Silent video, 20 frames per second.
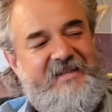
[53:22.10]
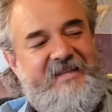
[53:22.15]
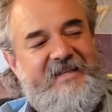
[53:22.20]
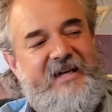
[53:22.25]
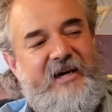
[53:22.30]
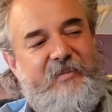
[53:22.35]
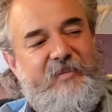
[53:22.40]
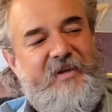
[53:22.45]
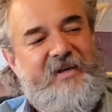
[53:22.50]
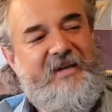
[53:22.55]

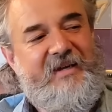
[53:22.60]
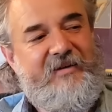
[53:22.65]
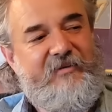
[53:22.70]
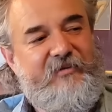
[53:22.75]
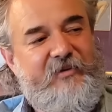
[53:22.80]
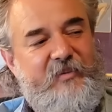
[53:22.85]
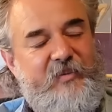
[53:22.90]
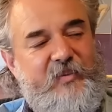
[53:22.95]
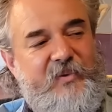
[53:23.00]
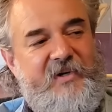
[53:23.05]
coming in
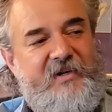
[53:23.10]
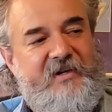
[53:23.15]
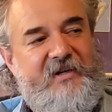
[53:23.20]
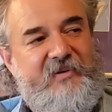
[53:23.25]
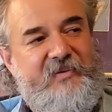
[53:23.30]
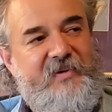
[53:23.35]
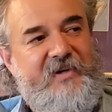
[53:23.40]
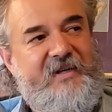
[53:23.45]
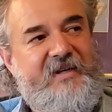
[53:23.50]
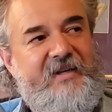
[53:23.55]
from work
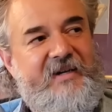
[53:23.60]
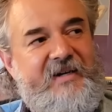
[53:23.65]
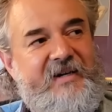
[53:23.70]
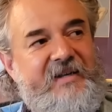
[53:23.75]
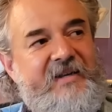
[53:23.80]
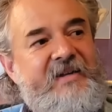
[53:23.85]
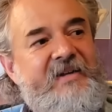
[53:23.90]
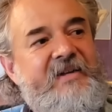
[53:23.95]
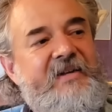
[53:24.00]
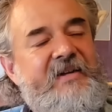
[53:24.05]
and
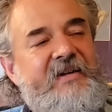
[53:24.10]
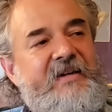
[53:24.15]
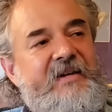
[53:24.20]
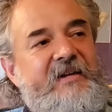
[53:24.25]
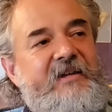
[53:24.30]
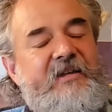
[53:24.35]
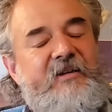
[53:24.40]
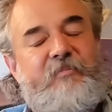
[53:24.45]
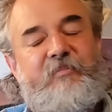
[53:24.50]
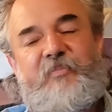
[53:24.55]
whatnot.
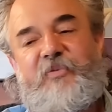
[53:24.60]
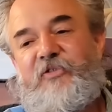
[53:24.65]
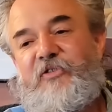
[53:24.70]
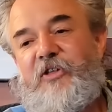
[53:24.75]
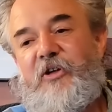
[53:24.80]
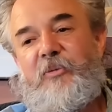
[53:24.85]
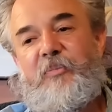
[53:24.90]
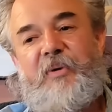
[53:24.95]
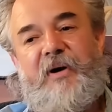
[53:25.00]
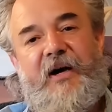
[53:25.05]

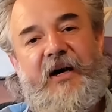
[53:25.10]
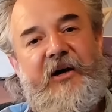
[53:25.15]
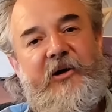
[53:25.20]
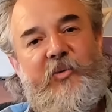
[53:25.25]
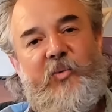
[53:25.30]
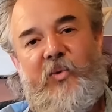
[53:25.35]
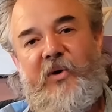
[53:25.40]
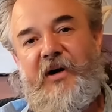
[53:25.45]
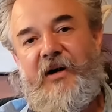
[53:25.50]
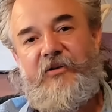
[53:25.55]
Still
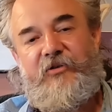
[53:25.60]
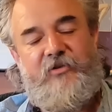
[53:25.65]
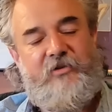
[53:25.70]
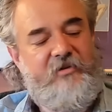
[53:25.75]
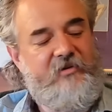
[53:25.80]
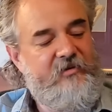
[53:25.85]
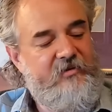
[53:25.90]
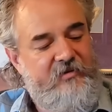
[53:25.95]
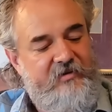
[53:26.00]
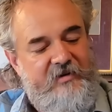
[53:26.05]
buying
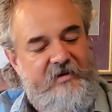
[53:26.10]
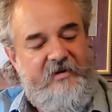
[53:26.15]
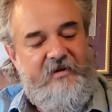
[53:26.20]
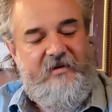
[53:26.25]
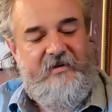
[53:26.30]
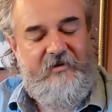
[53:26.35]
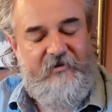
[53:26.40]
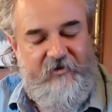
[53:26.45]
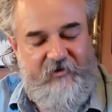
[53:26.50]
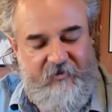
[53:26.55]
watches.
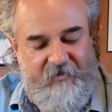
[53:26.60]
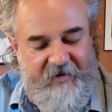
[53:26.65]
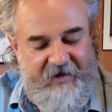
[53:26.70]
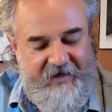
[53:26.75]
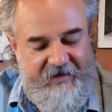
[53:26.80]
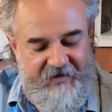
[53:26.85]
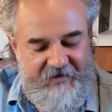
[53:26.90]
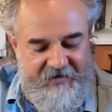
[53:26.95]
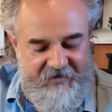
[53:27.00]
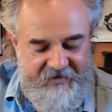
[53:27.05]
This is
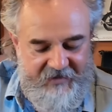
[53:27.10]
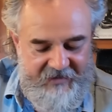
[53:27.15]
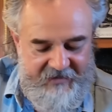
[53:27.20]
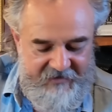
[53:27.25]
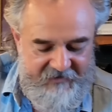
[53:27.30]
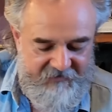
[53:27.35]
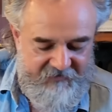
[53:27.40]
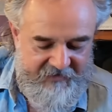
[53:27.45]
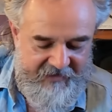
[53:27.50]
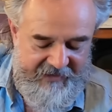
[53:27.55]
my uh,
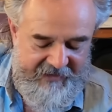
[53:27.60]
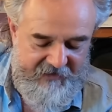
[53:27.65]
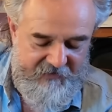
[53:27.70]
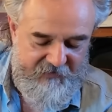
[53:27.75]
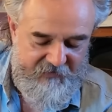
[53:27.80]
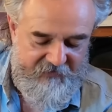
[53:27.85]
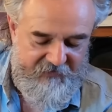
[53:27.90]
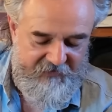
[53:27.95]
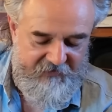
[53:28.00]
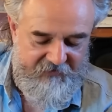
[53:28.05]
latest
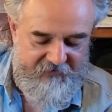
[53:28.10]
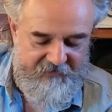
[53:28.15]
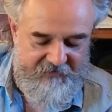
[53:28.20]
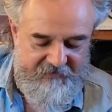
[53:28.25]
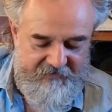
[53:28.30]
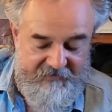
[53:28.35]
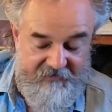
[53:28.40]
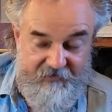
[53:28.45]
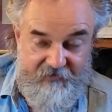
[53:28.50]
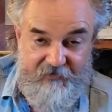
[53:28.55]

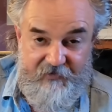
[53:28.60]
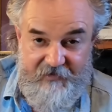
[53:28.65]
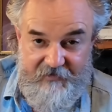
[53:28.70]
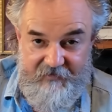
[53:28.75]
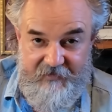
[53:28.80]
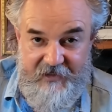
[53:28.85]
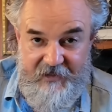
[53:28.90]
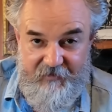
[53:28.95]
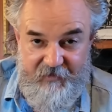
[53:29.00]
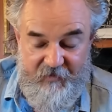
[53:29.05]
acquisition. There's
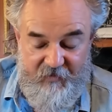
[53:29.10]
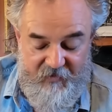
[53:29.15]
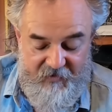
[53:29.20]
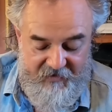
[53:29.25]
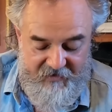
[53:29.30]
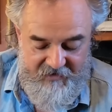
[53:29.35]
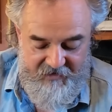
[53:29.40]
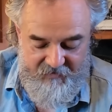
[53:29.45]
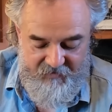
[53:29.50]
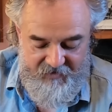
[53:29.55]
a couple
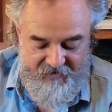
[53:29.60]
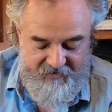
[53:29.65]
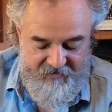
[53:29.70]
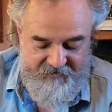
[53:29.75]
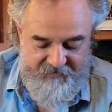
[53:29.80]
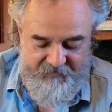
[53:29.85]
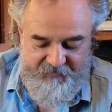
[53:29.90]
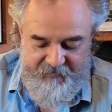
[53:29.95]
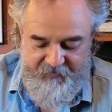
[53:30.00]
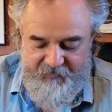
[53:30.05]
more coming
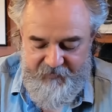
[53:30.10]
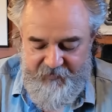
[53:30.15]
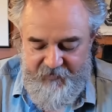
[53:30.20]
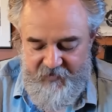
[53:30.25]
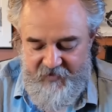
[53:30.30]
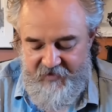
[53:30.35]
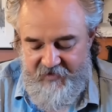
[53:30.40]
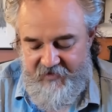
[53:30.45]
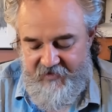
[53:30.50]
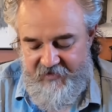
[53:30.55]
in.
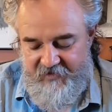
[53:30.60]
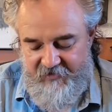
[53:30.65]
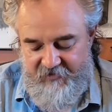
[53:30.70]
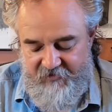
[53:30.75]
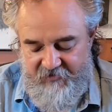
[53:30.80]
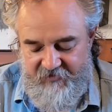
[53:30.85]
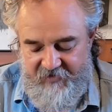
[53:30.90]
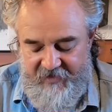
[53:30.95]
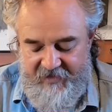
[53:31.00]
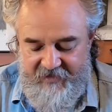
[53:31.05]
This
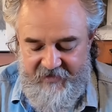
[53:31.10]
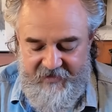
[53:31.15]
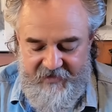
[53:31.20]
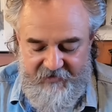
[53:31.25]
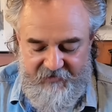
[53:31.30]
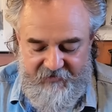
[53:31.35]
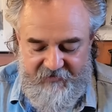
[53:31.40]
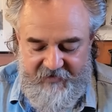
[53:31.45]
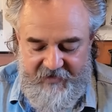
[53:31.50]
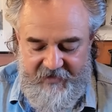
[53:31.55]
is a uh,
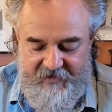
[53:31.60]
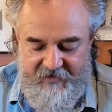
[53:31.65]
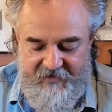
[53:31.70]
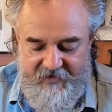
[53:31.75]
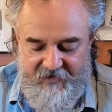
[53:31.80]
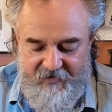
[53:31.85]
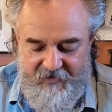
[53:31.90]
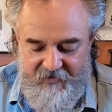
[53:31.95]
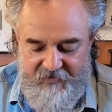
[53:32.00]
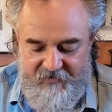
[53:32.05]

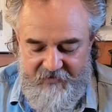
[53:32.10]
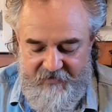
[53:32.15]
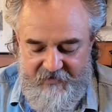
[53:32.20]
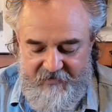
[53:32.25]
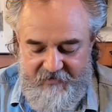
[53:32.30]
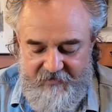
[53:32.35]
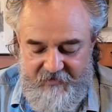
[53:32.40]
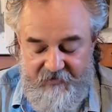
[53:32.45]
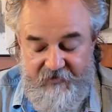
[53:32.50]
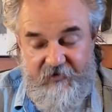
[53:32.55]
Seiko.
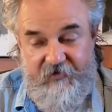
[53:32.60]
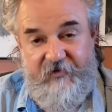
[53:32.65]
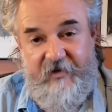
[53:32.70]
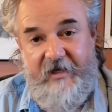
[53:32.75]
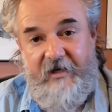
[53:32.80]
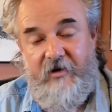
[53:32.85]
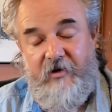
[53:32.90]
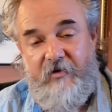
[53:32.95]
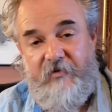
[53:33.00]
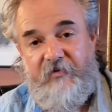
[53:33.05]
It's a
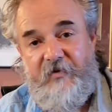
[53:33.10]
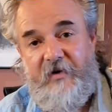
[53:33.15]
Seiko